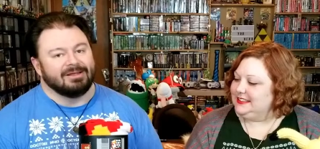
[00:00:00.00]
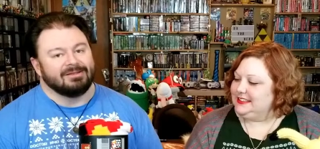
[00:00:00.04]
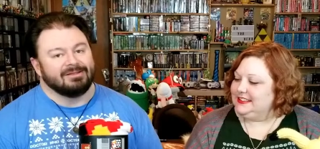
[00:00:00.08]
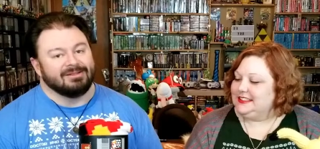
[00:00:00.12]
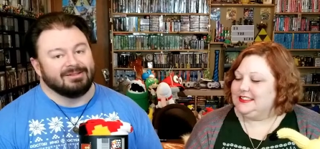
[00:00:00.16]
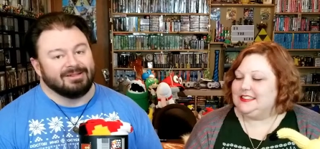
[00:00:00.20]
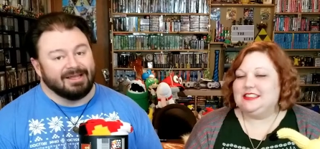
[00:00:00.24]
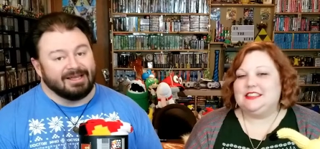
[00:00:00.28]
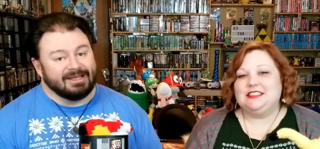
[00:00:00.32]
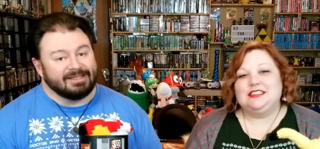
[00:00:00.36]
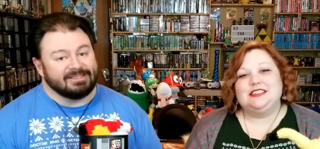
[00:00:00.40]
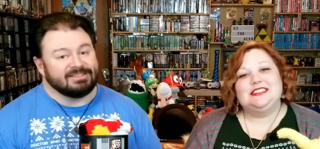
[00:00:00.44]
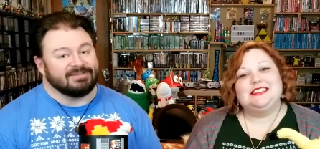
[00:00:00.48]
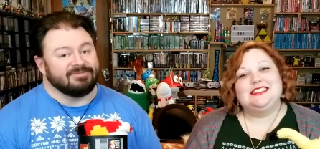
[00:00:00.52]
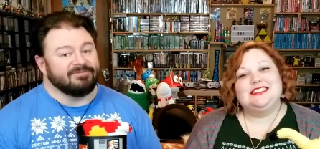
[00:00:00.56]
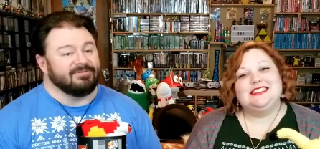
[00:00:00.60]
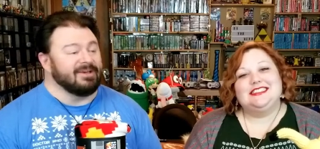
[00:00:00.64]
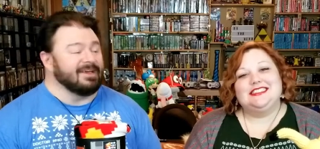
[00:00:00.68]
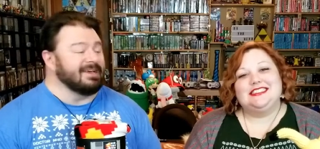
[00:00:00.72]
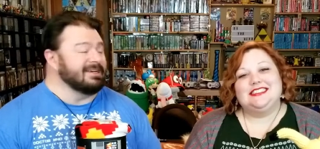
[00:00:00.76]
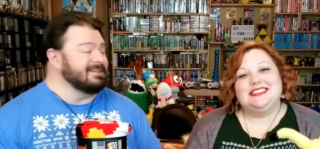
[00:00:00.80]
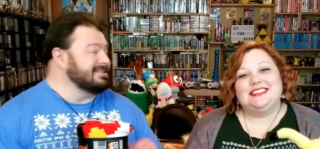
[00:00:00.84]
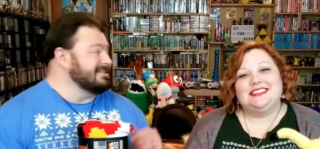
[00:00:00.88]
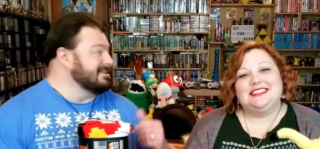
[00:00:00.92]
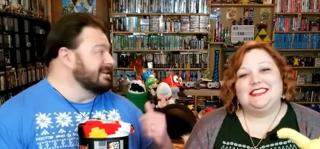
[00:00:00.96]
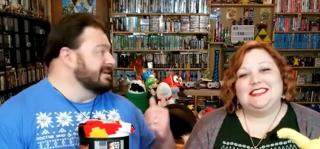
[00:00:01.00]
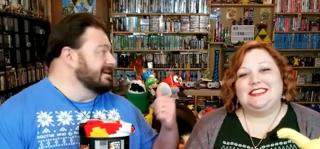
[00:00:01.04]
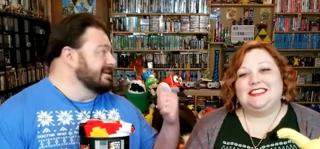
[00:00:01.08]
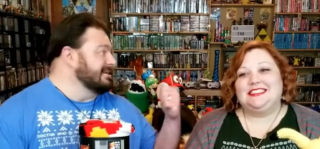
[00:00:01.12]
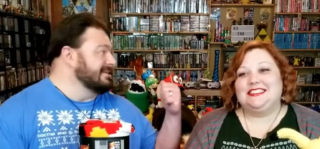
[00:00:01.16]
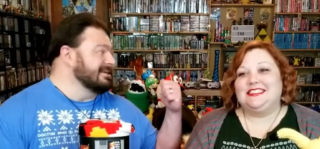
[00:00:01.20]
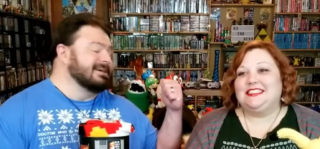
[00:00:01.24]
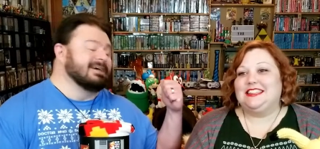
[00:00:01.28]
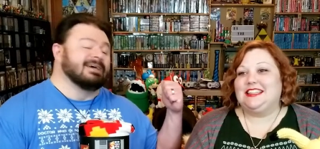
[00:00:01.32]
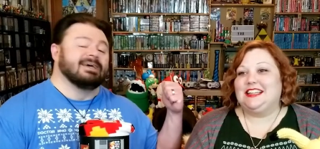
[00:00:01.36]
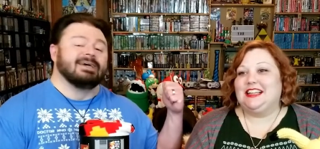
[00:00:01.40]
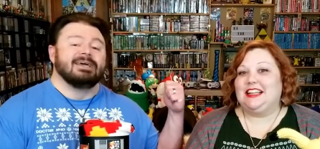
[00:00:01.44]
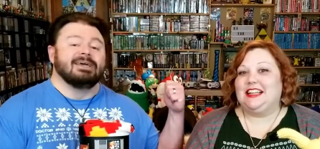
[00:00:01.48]
Speaker 1: let's face it,
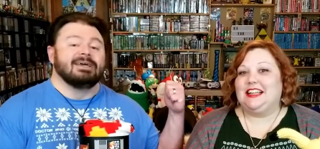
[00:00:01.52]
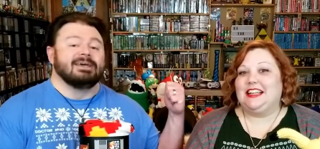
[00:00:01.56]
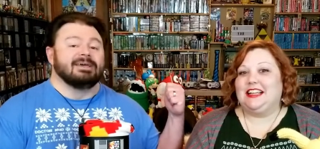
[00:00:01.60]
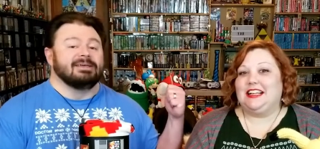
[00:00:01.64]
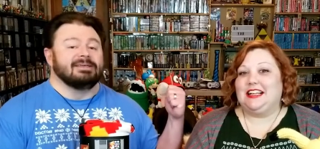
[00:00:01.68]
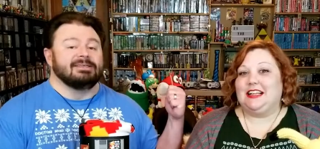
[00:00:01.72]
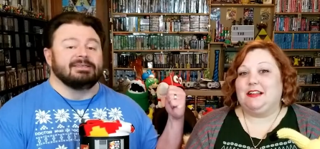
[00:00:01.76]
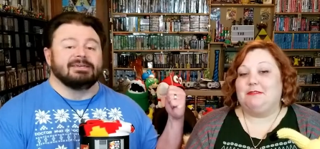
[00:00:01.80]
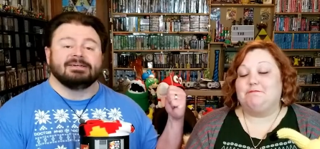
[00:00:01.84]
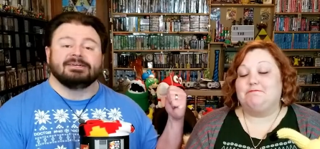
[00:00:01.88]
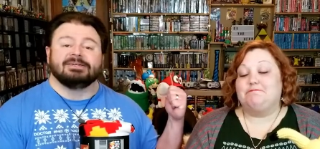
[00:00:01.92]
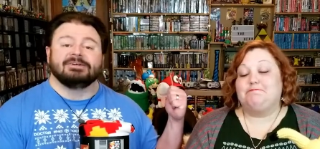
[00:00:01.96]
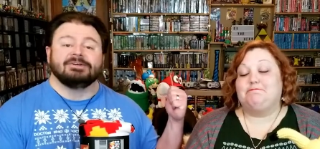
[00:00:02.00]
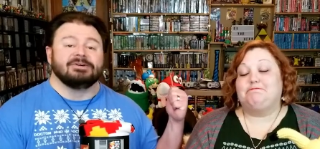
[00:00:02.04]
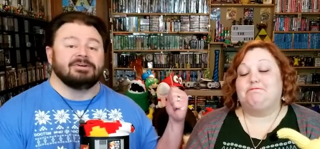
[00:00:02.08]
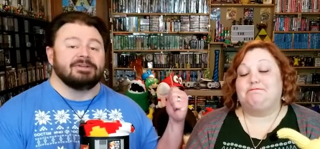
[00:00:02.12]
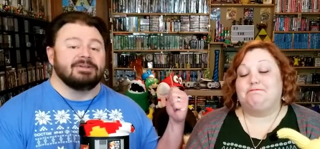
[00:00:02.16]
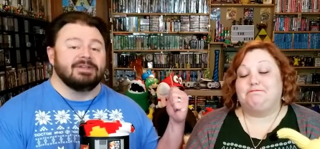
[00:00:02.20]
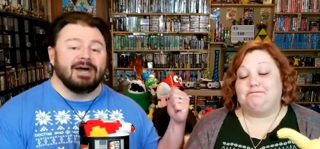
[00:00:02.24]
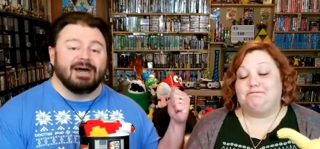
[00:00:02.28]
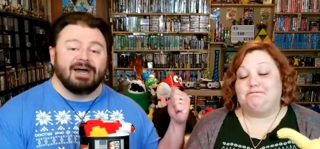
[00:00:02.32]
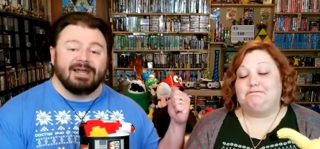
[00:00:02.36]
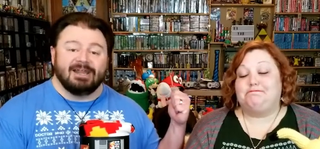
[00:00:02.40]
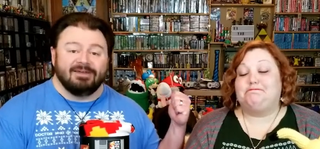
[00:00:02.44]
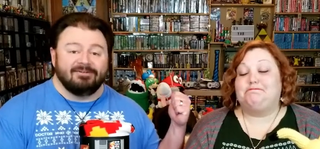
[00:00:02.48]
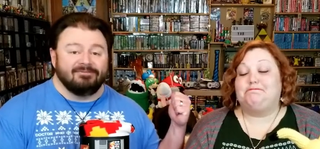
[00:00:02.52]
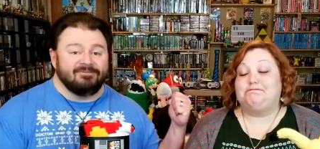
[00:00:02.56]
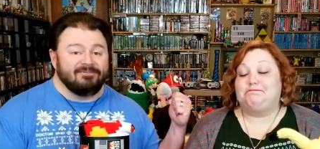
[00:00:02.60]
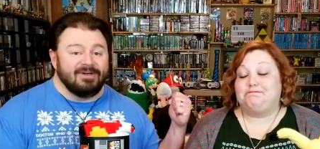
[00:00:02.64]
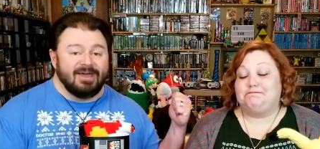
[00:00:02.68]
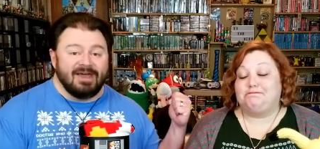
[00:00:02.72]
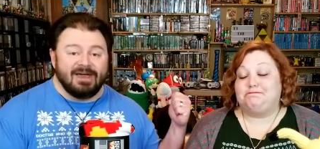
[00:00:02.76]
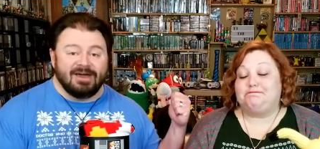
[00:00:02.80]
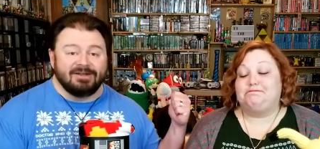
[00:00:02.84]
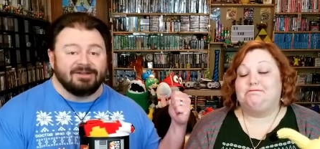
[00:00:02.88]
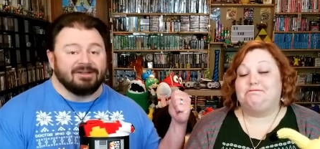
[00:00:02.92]
you could not have found